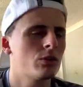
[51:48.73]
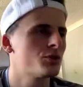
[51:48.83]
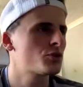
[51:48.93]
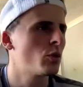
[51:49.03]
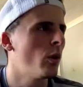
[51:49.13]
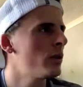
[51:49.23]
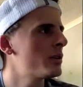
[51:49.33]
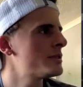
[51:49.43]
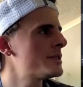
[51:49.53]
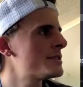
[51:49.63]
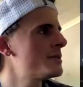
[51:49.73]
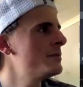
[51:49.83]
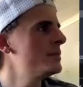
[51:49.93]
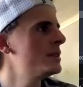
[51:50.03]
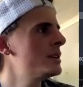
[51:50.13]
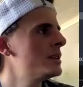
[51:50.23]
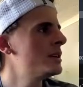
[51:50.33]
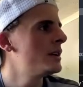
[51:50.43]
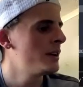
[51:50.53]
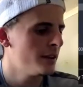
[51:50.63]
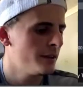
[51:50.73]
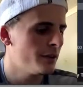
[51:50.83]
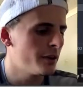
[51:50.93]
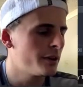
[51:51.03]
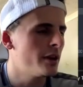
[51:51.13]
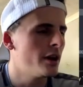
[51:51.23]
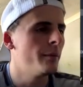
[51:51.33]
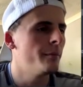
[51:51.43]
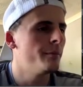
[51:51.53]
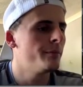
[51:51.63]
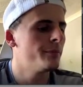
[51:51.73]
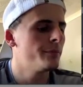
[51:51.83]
or squawk system that can